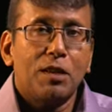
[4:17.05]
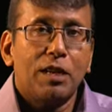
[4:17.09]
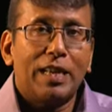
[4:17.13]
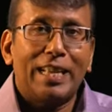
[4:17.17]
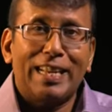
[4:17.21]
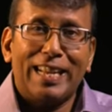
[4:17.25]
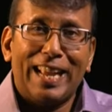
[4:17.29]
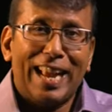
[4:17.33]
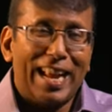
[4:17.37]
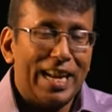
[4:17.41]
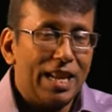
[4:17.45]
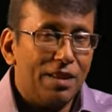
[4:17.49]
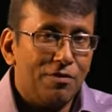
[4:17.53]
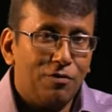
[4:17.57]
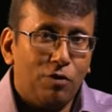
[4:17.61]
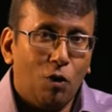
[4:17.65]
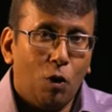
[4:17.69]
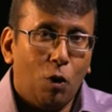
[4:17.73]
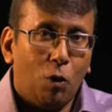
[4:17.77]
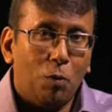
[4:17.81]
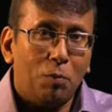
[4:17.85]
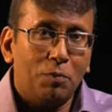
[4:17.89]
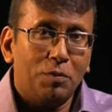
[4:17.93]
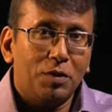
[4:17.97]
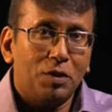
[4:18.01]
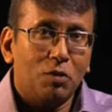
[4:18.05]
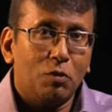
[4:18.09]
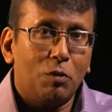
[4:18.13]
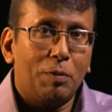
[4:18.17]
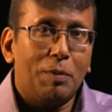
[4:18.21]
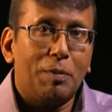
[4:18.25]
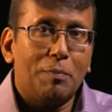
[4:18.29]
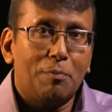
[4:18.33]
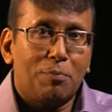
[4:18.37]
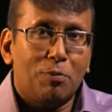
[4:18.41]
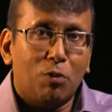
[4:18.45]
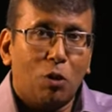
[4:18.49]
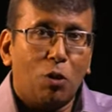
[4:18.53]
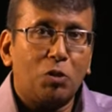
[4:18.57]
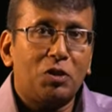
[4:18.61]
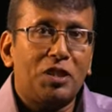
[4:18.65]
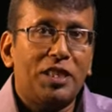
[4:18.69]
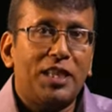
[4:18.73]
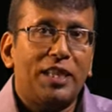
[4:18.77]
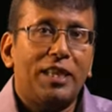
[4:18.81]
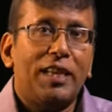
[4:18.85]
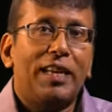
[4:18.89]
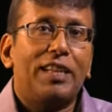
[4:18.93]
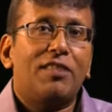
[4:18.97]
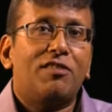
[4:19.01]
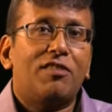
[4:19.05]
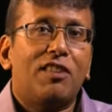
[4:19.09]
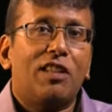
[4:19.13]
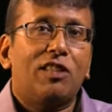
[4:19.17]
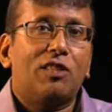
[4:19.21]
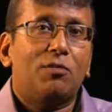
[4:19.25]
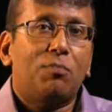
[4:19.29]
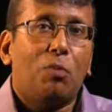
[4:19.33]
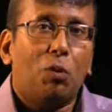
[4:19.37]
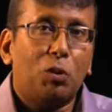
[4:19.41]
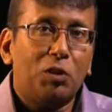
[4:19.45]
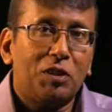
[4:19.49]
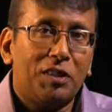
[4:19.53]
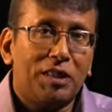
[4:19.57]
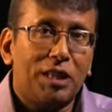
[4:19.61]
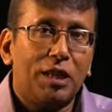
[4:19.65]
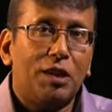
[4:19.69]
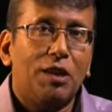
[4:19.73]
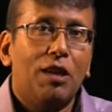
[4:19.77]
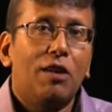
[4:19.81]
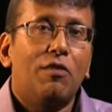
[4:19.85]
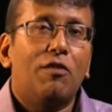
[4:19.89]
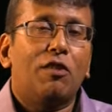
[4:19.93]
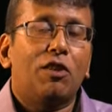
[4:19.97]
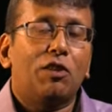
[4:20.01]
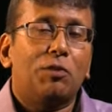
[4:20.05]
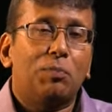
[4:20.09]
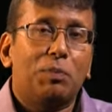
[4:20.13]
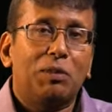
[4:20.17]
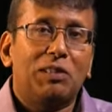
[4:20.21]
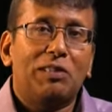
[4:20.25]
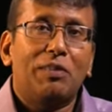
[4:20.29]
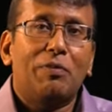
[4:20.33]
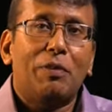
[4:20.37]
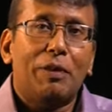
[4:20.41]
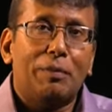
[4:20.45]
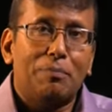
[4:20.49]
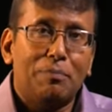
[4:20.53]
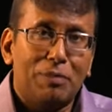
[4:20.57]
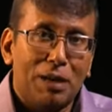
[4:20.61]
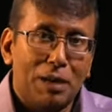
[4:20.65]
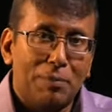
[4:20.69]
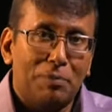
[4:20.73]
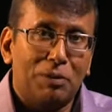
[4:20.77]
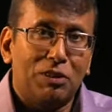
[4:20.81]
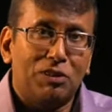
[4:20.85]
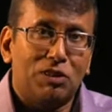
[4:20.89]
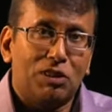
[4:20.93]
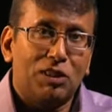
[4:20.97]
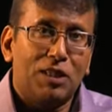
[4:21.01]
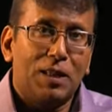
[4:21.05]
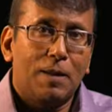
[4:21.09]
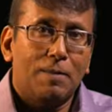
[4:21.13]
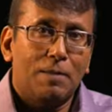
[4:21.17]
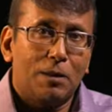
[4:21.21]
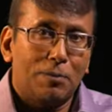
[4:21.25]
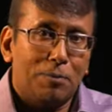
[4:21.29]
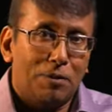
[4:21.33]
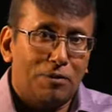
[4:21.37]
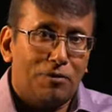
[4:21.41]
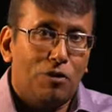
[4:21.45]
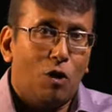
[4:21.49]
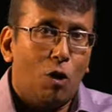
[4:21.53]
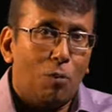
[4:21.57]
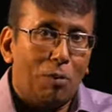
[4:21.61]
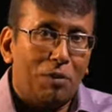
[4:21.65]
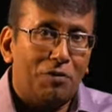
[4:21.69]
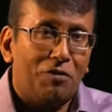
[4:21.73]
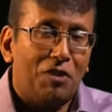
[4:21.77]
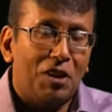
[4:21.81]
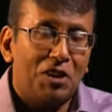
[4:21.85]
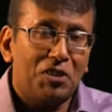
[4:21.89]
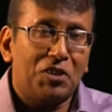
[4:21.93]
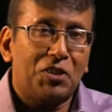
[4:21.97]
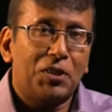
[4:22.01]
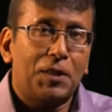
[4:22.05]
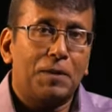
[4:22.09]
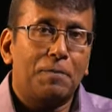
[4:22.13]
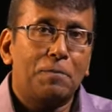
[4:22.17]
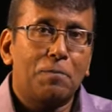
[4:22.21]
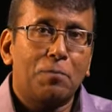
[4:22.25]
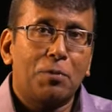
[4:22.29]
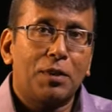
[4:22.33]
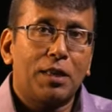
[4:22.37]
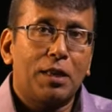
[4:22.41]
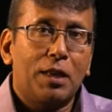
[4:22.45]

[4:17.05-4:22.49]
in any form, who had been brought here and transported here for a specific purpose to perform a function,